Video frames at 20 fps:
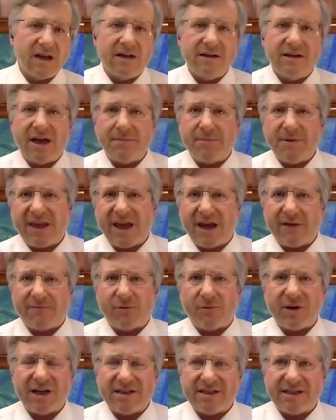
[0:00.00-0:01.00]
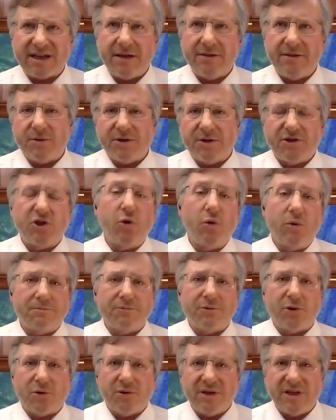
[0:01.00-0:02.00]
Now be careful what I say. There were two
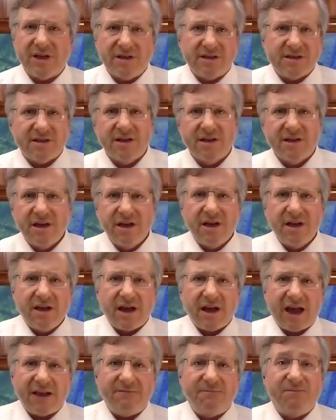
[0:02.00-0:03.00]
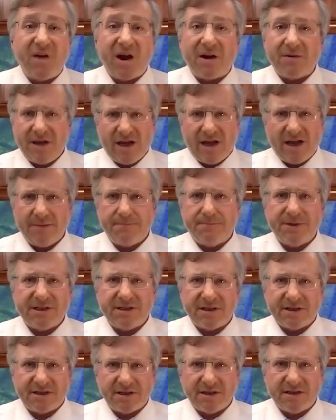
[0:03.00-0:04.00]
employees at very high
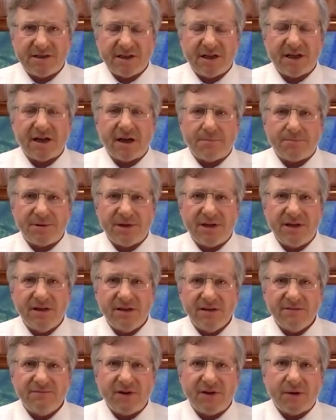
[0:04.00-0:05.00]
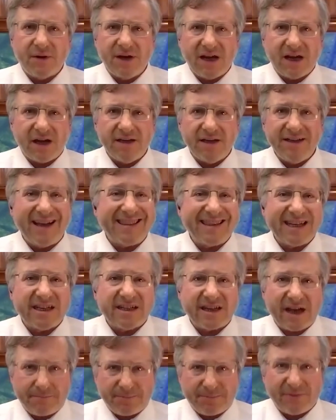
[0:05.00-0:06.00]
positions in the company, very high, not the
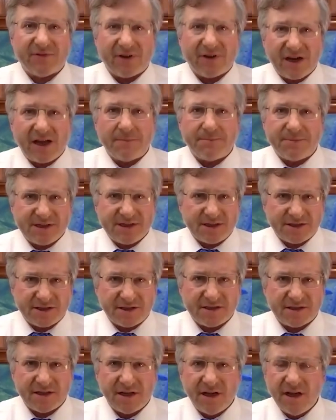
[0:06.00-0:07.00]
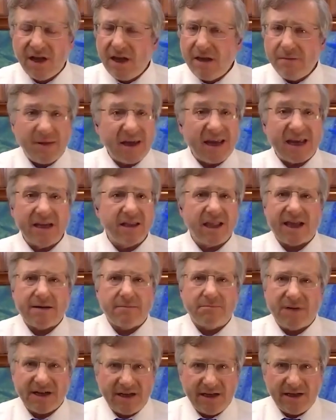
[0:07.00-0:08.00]
top, but very high positions, making a lot
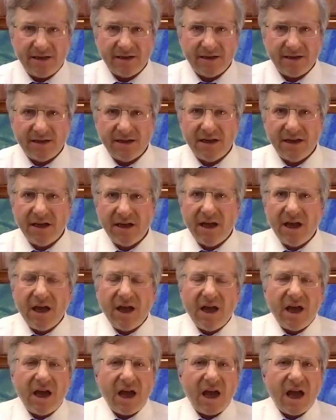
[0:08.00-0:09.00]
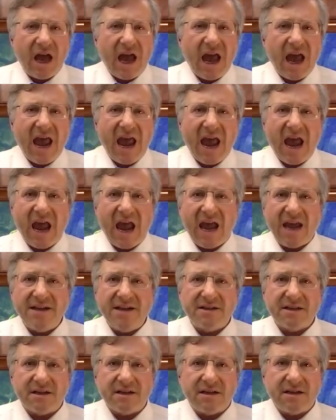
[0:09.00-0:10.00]
of money.
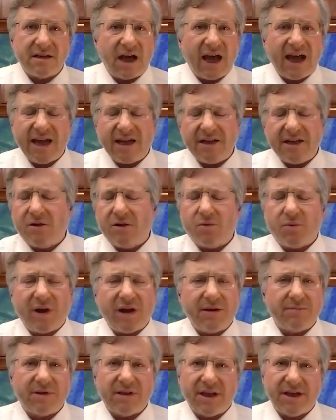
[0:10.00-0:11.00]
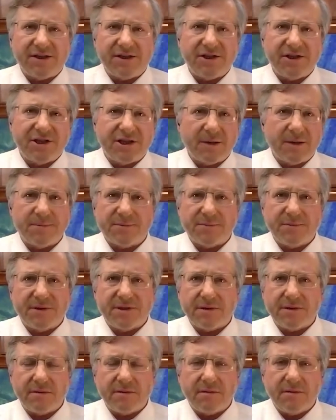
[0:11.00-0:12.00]
And I had great relationships
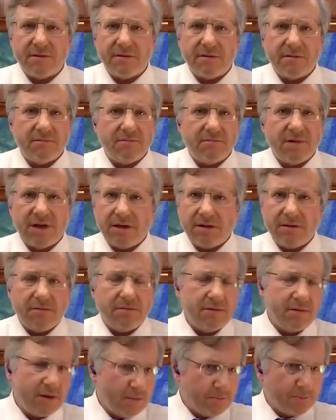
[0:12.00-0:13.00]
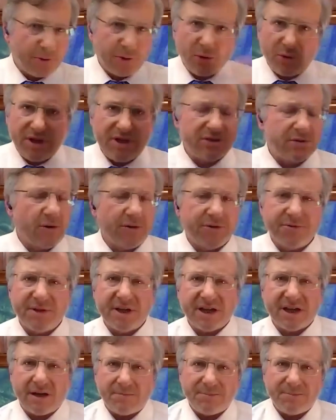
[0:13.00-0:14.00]
with employees all through the
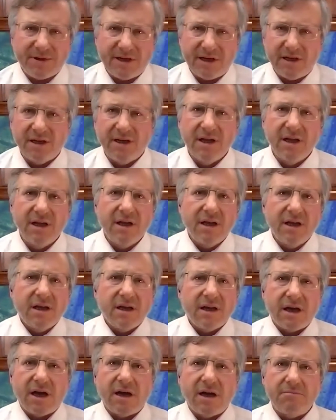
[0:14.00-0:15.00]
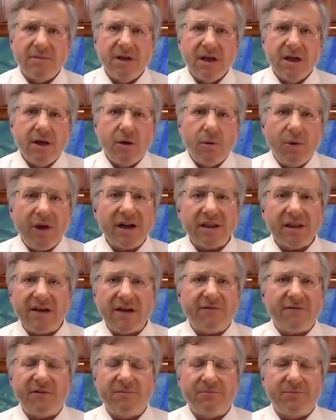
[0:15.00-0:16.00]
company. Mm-hmm. Um, we had a lot
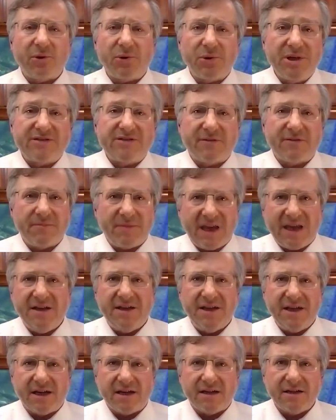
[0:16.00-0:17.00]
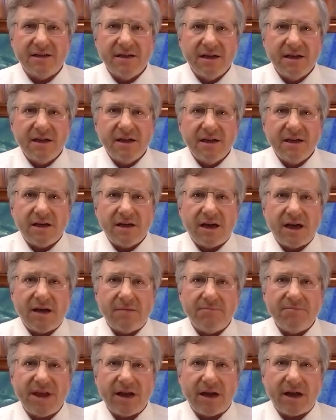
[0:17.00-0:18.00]
of employees from India.
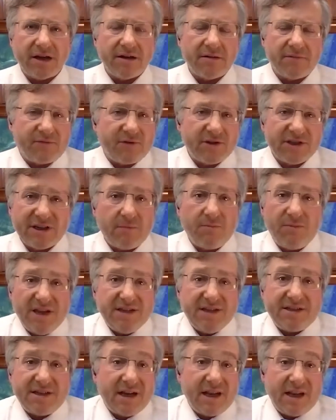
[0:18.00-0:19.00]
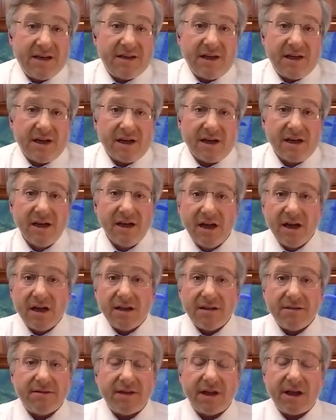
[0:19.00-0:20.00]
Um, they, I, for some reason in India,
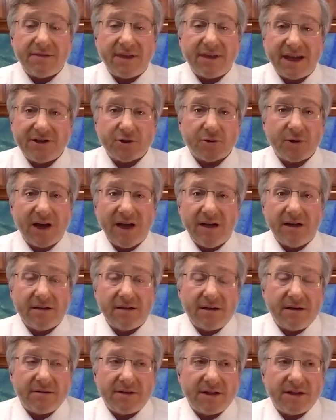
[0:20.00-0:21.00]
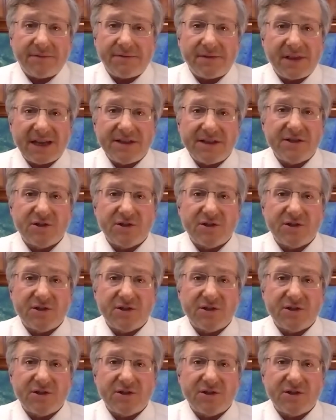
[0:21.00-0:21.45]
they, they train, there are a lot of